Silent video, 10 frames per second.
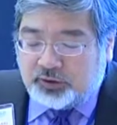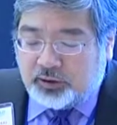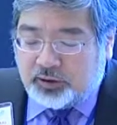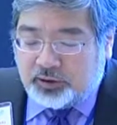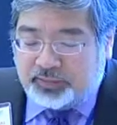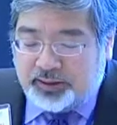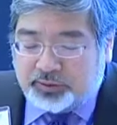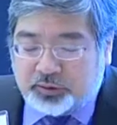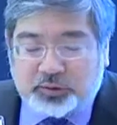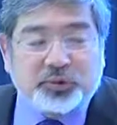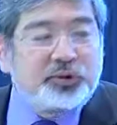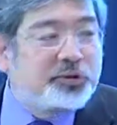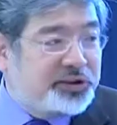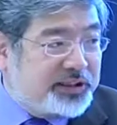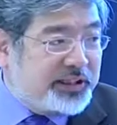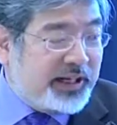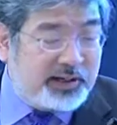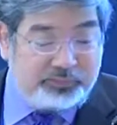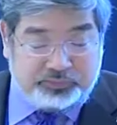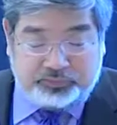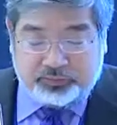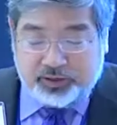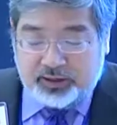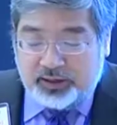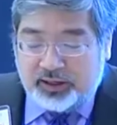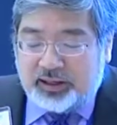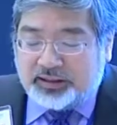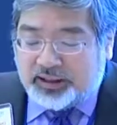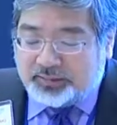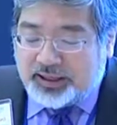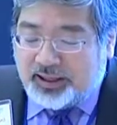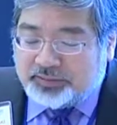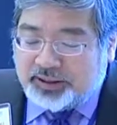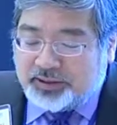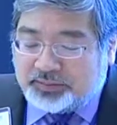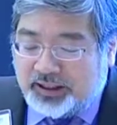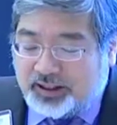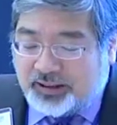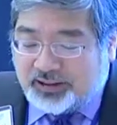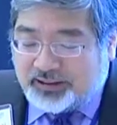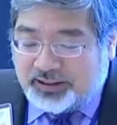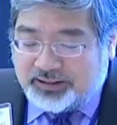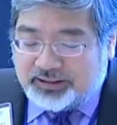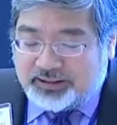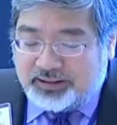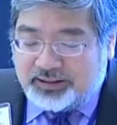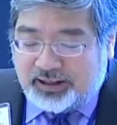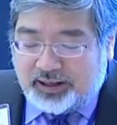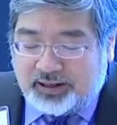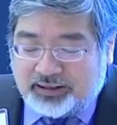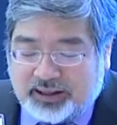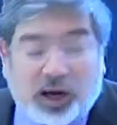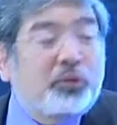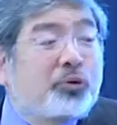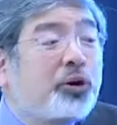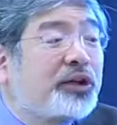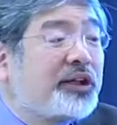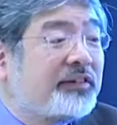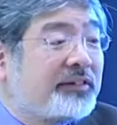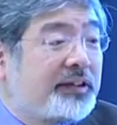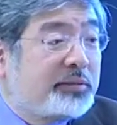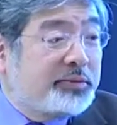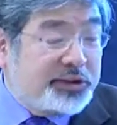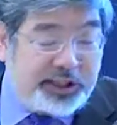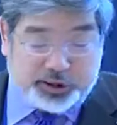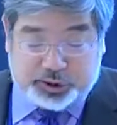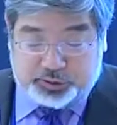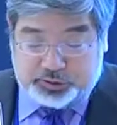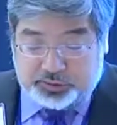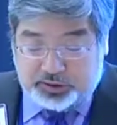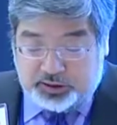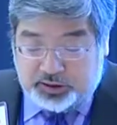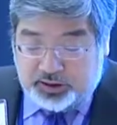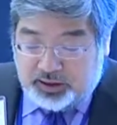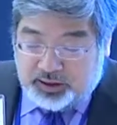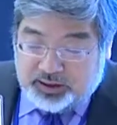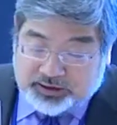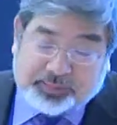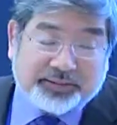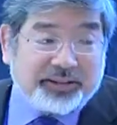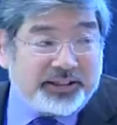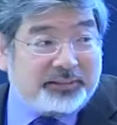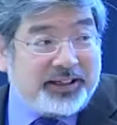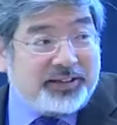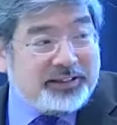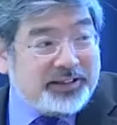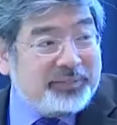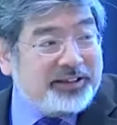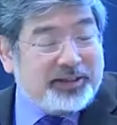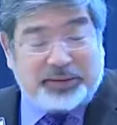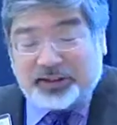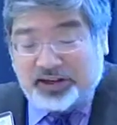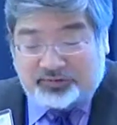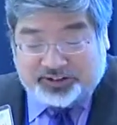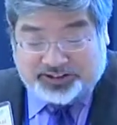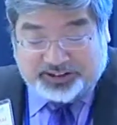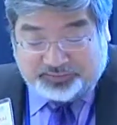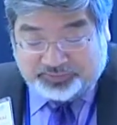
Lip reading: forward are people who do stick out. Sometimes they complain about things that aren't worthy of legal protection. Sometimes they complain seemingly about everything.